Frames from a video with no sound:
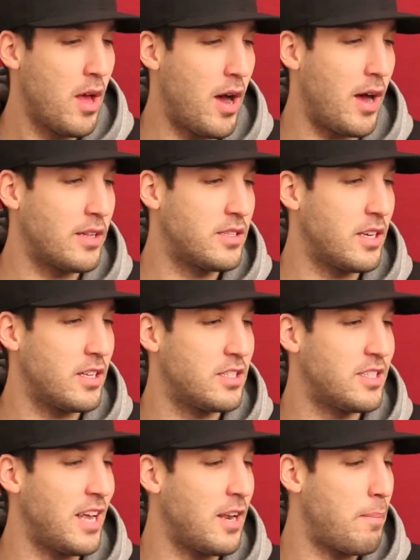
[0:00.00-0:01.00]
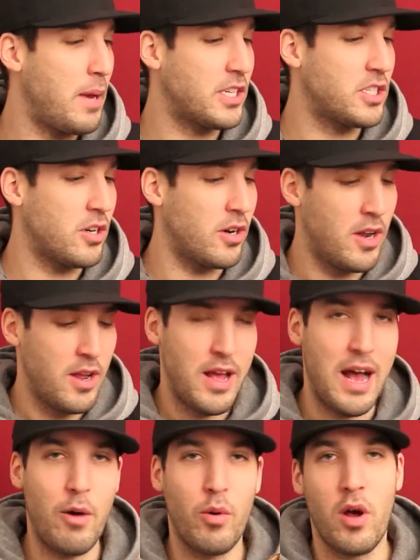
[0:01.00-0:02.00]
uh, to send a picture
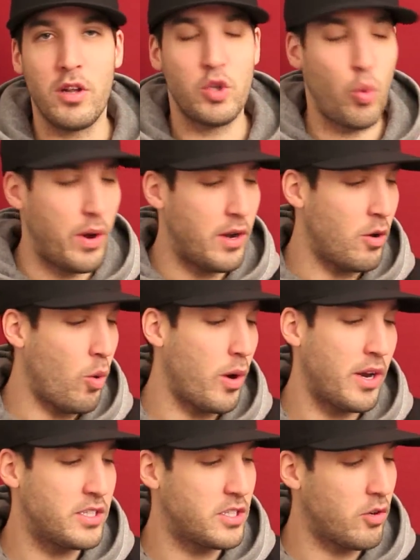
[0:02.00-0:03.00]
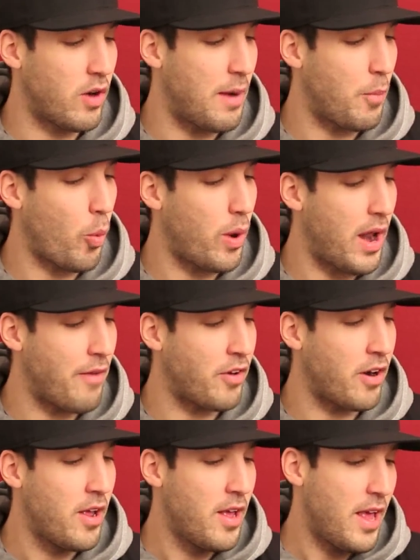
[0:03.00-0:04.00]
out on Twitter or Instagram or
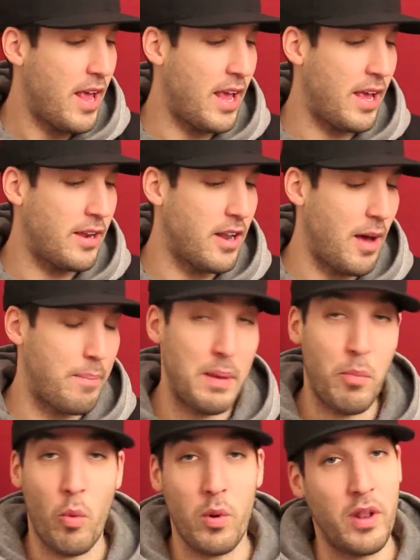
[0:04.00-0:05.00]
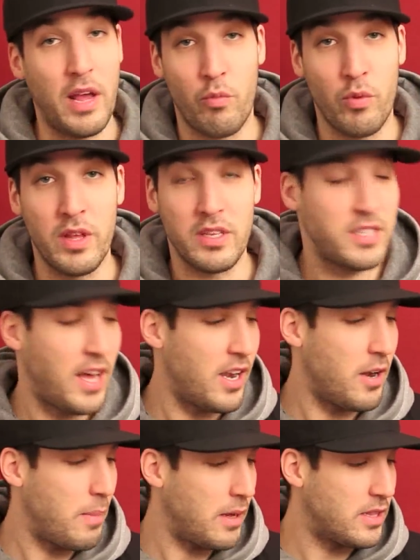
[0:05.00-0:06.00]
whatever, and uh, people were like really
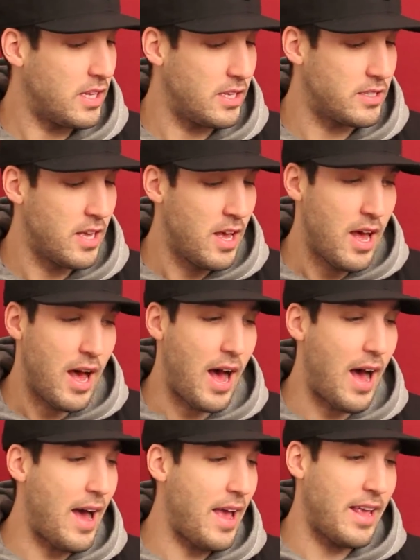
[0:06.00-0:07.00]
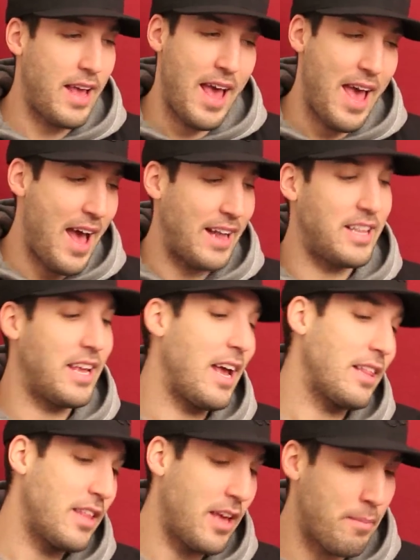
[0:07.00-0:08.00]
excited about these. I had to
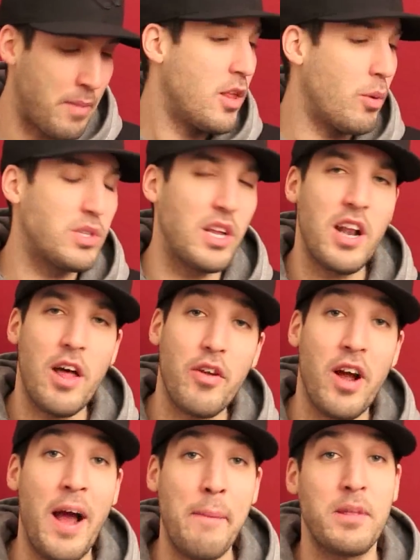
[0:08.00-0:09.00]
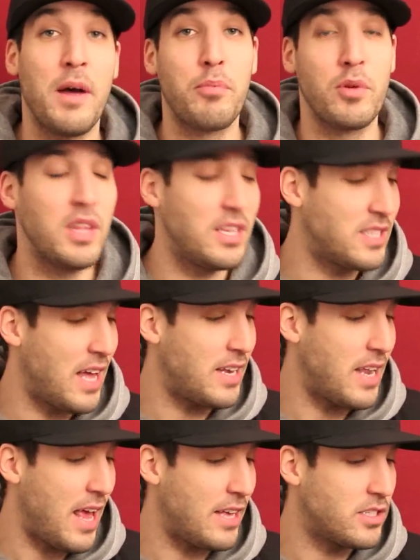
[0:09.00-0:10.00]
get them. There was another hyped up release
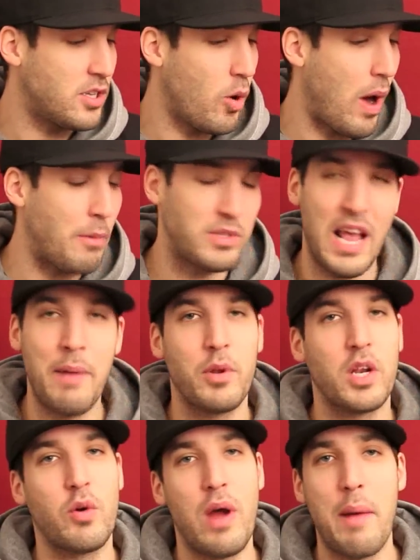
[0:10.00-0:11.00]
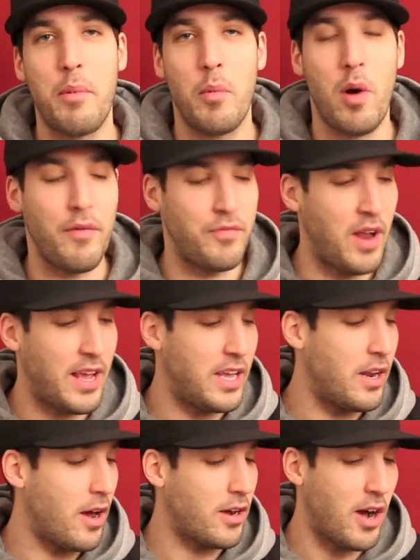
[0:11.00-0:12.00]
that day, so I was able to grab them off
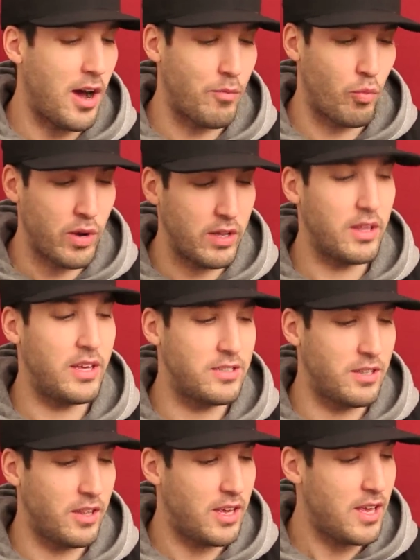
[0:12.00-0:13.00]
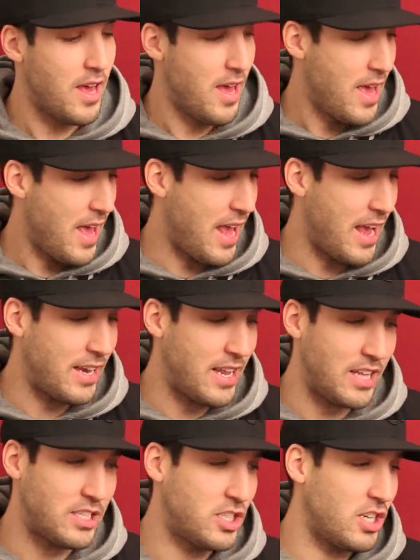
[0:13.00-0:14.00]
Nike dot com real easily, and
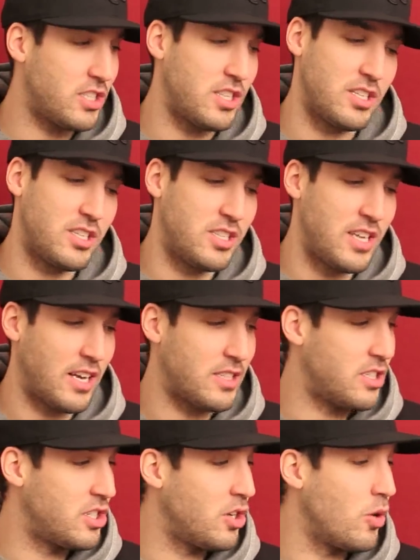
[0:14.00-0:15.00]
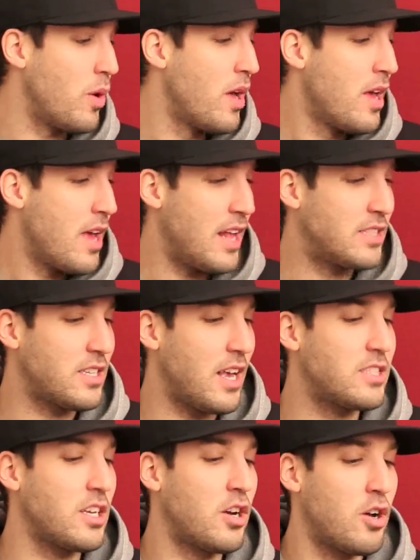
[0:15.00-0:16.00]
it's just a sick shoe. It's
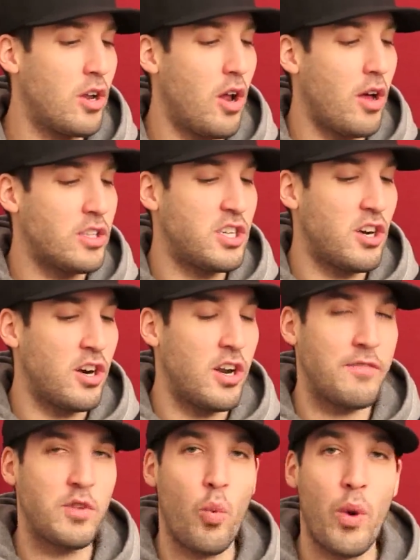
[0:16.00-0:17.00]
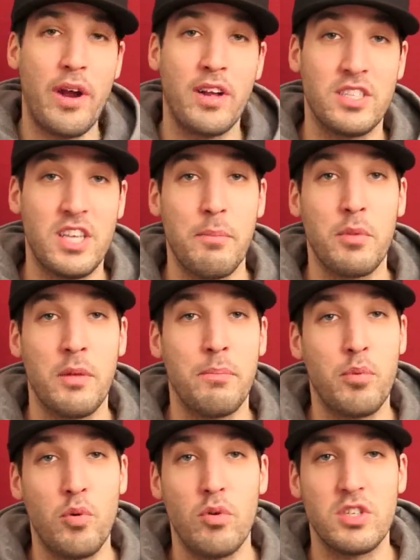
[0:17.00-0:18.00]
it's a good alternative to wearing a
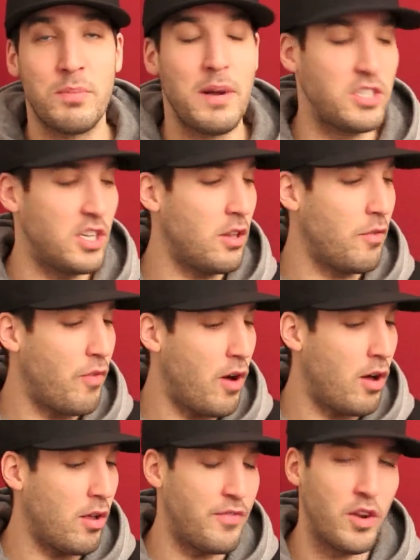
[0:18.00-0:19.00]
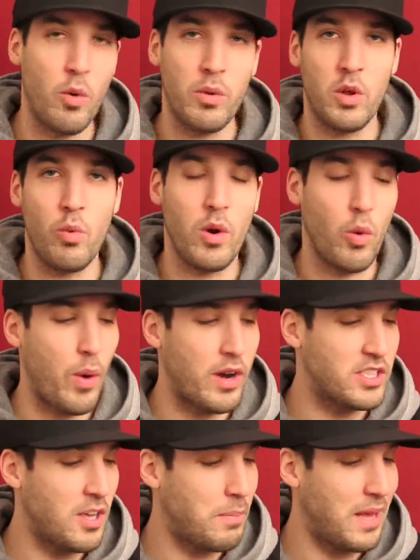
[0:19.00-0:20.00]
Timberland boot, especially in the fall if you don't really want to
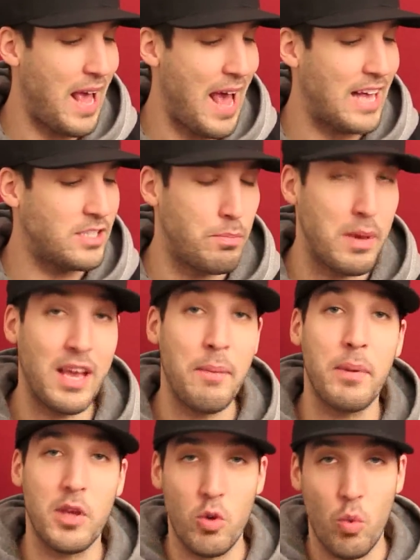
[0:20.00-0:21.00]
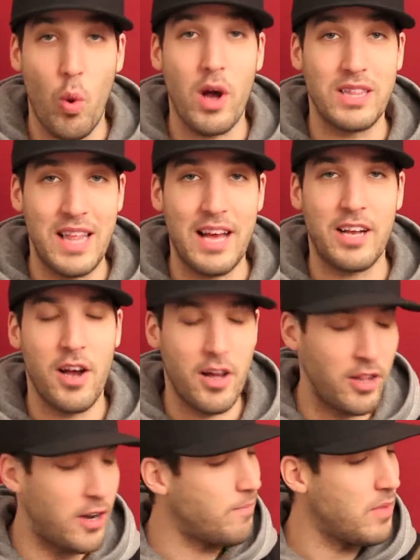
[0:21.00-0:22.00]
wear something as big, but you want that
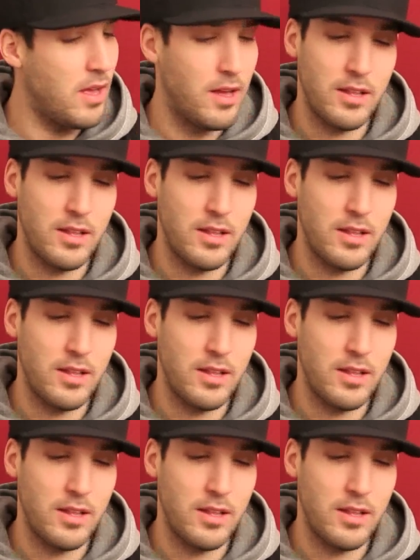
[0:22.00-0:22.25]
color.